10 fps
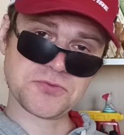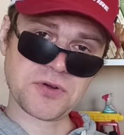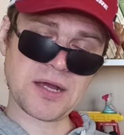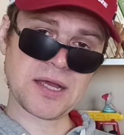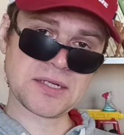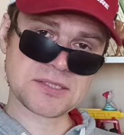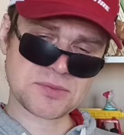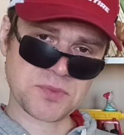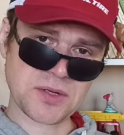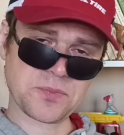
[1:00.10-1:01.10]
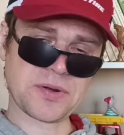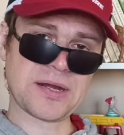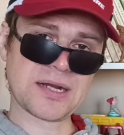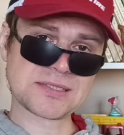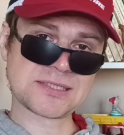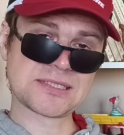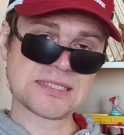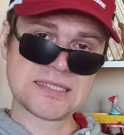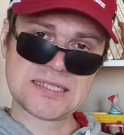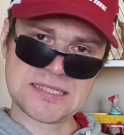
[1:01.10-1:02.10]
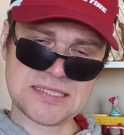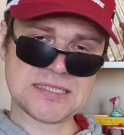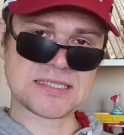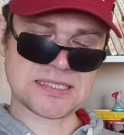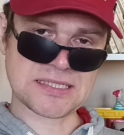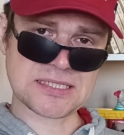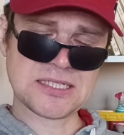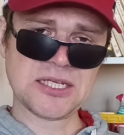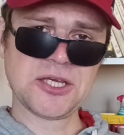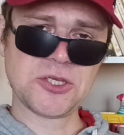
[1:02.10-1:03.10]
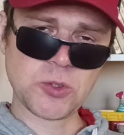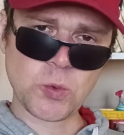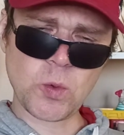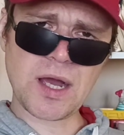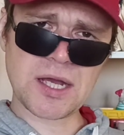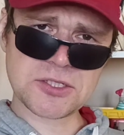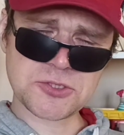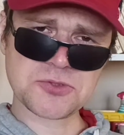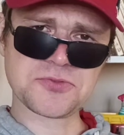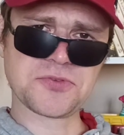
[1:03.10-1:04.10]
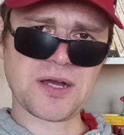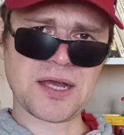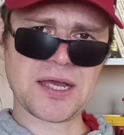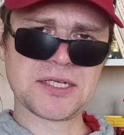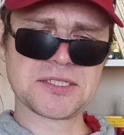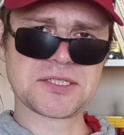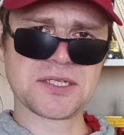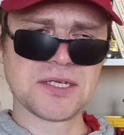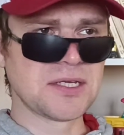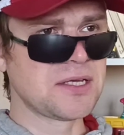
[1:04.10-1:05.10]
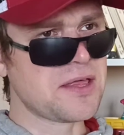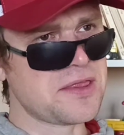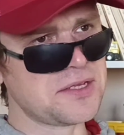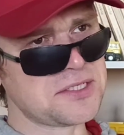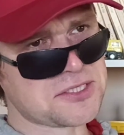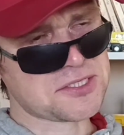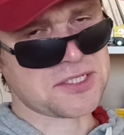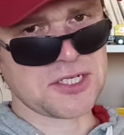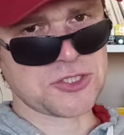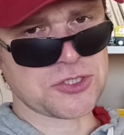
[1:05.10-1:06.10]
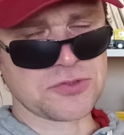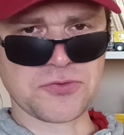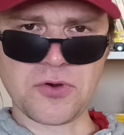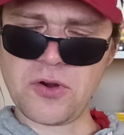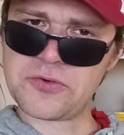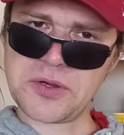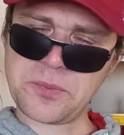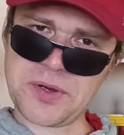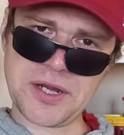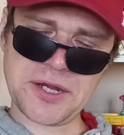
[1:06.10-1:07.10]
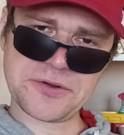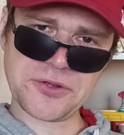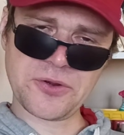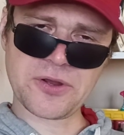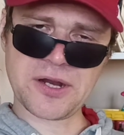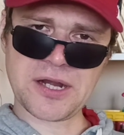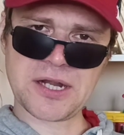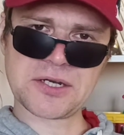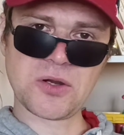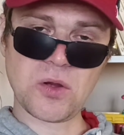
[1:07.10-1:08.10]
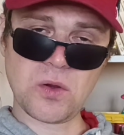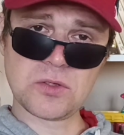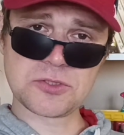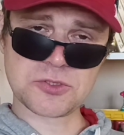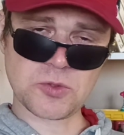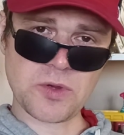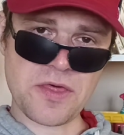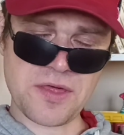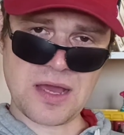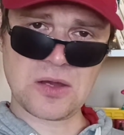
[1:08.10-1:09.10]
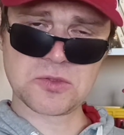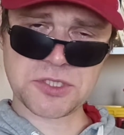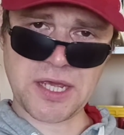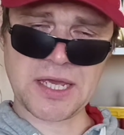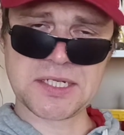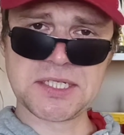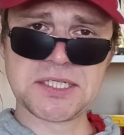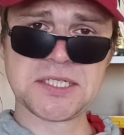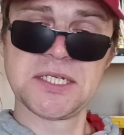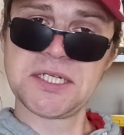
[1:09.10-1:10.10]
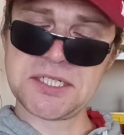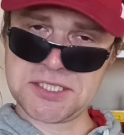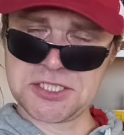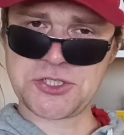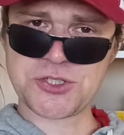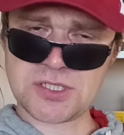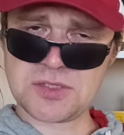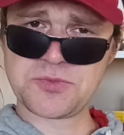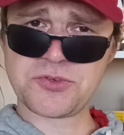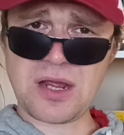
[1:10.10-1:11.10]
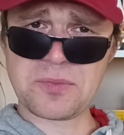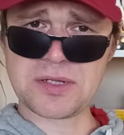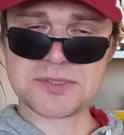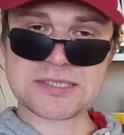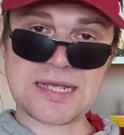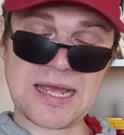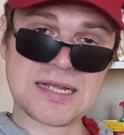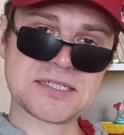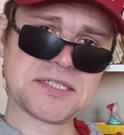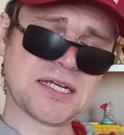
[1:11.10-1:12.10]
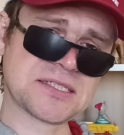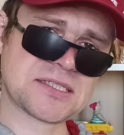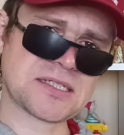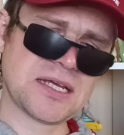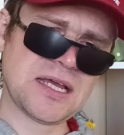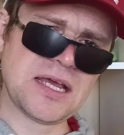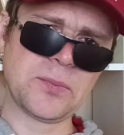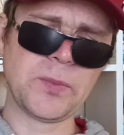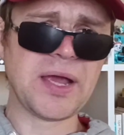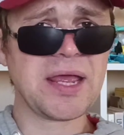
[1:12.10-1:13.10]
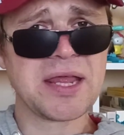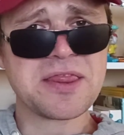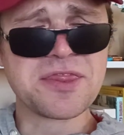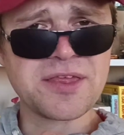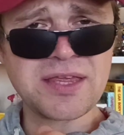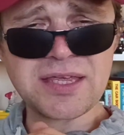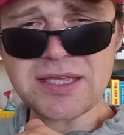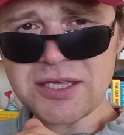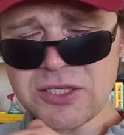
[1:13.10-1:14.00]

find spare parts easily. You want to find this station for repair your car also without any additional problems. And yes, main thing